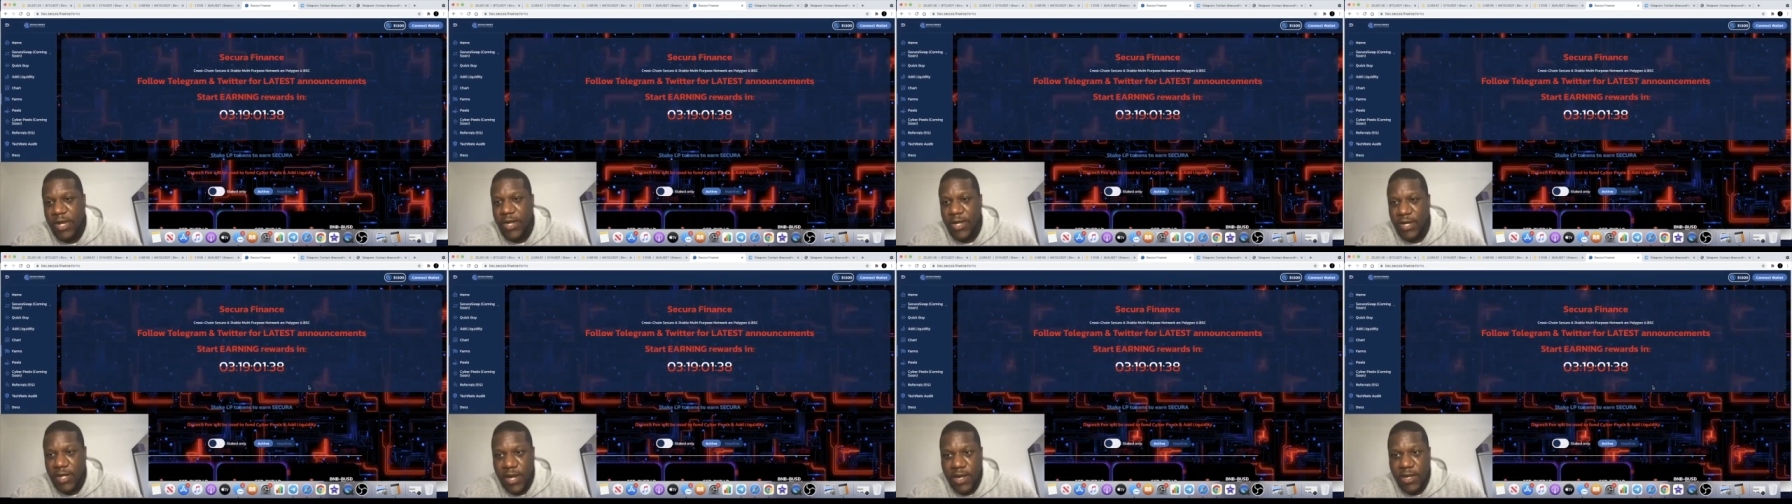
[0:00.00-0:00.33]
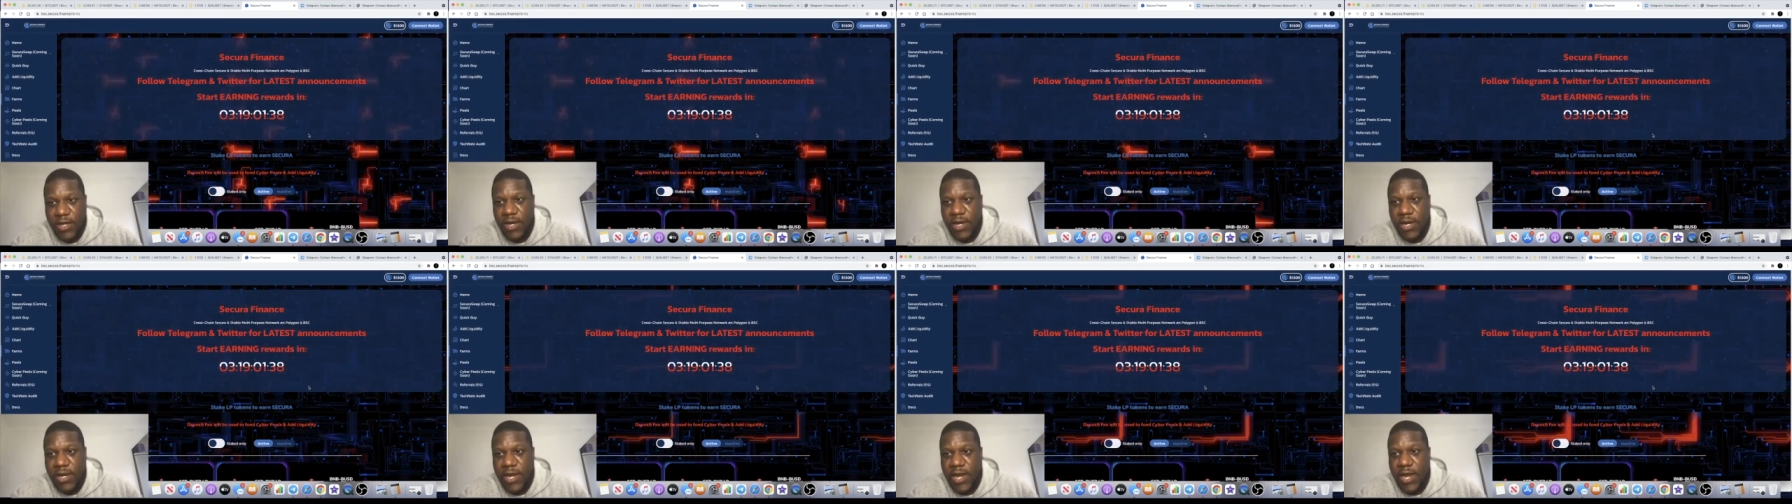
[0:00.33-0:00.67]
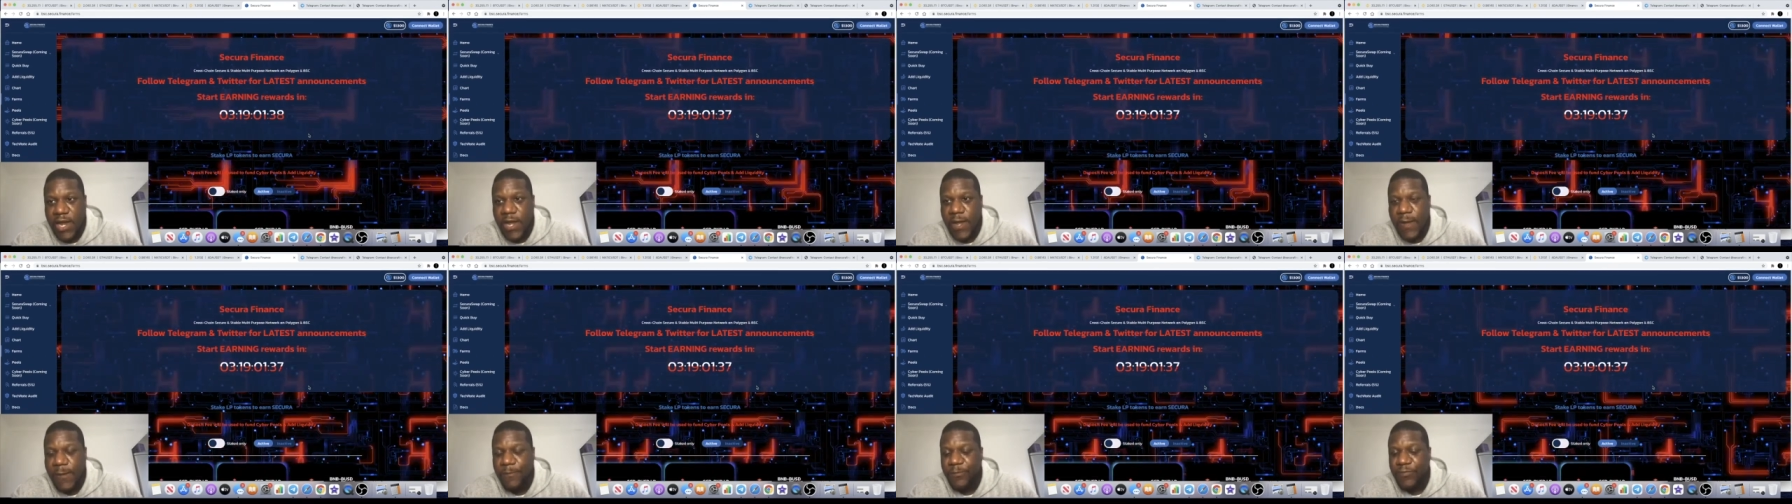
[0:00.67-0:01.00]
the end of the
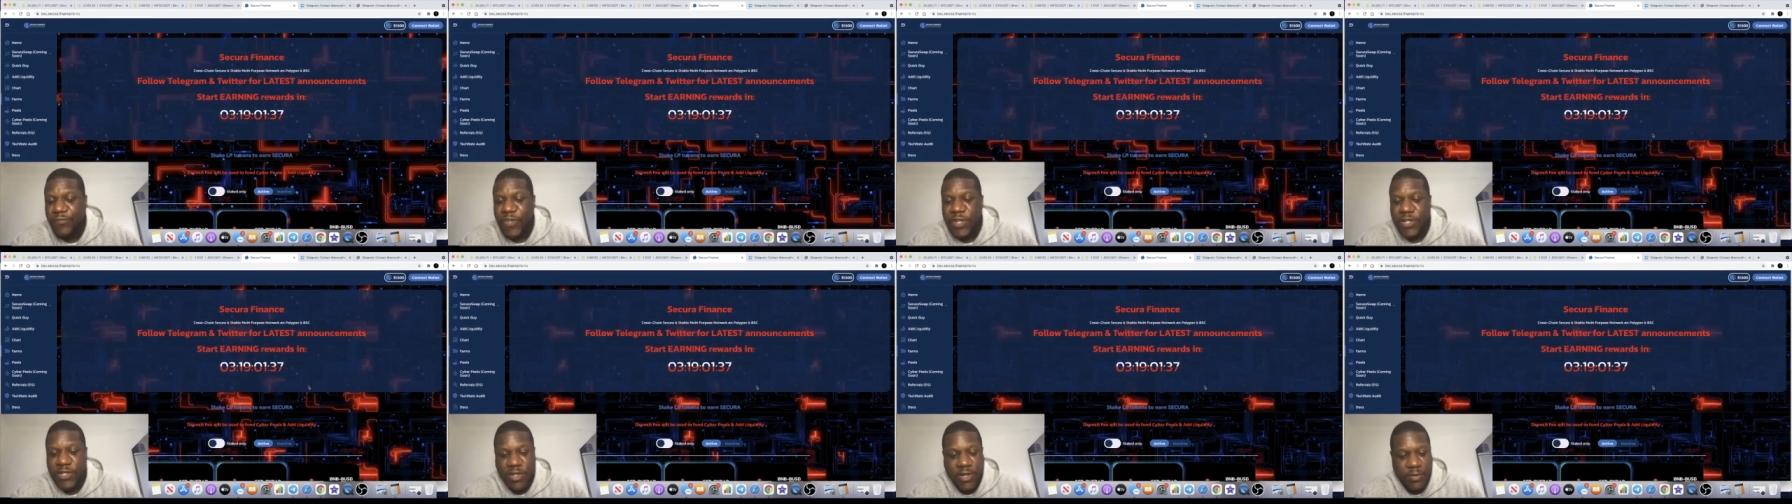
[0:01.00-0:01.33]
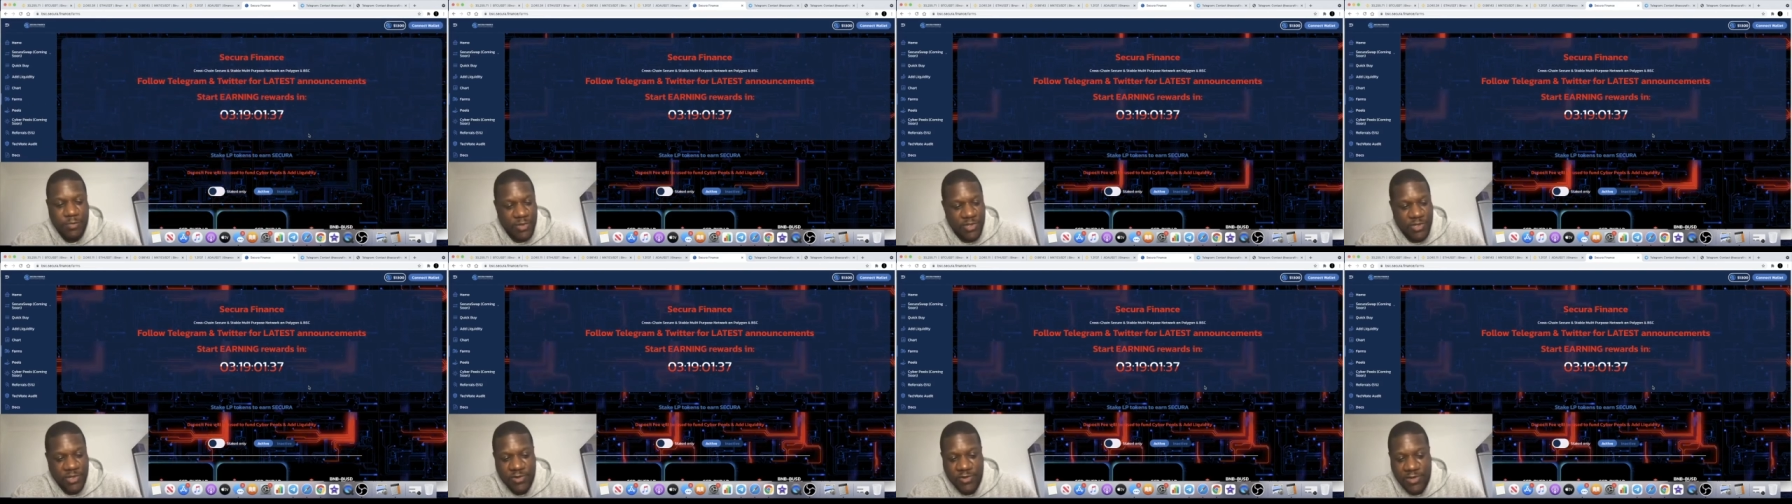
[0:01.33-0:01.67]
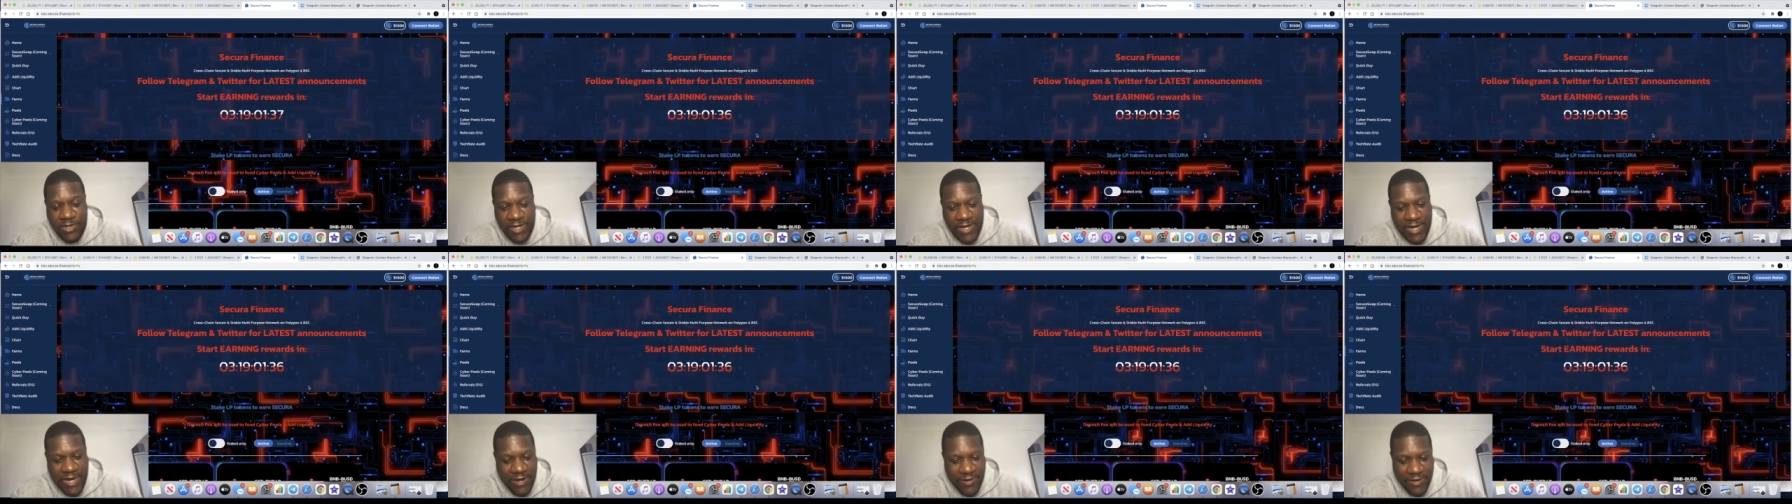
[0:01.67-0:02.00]
day there's
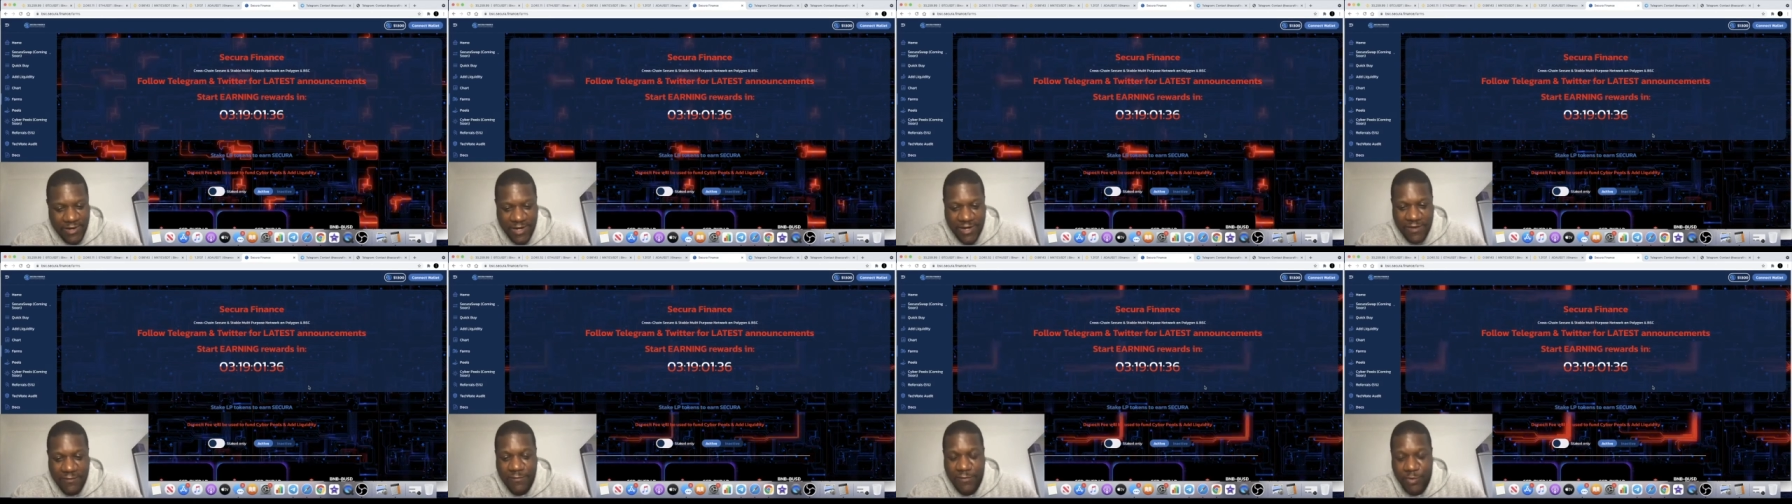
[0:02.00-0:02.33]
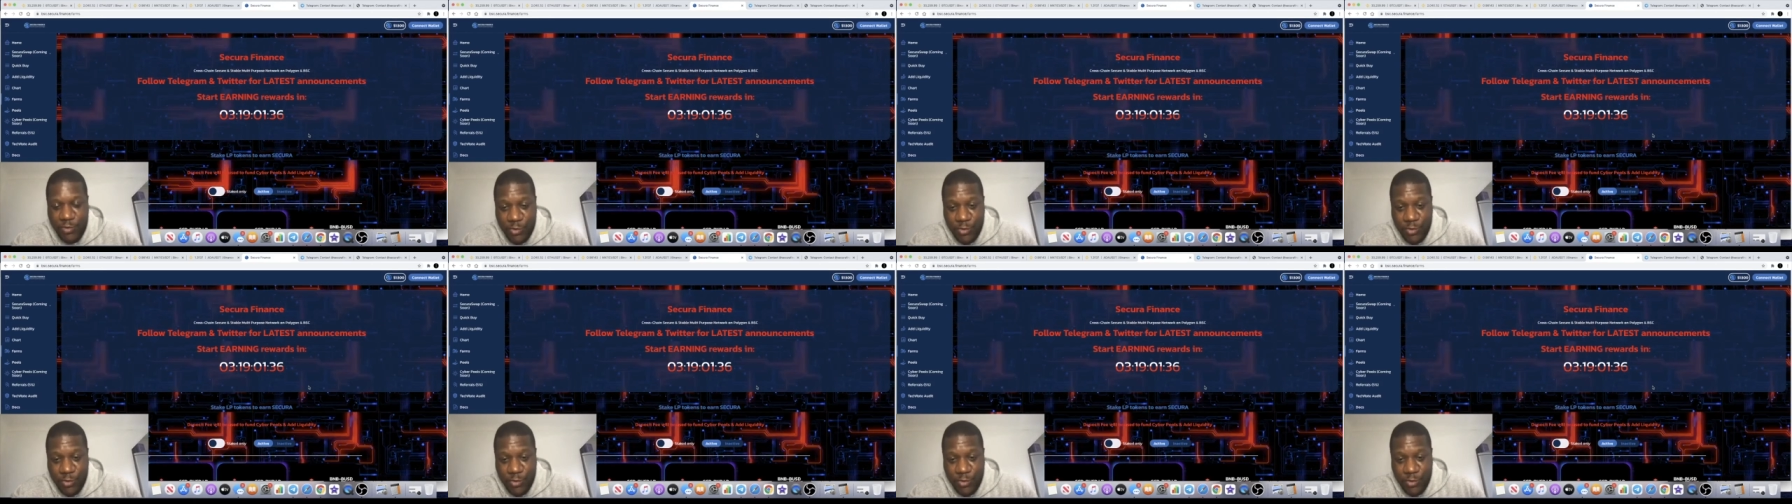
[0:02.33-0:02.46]
opportunity out here for